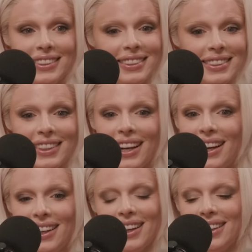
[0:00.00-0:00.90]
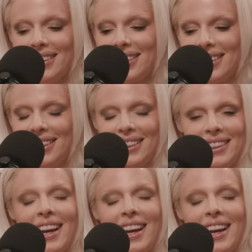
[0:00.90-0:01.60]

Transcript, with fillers: I yeah. couldn't no. get a signal at lit.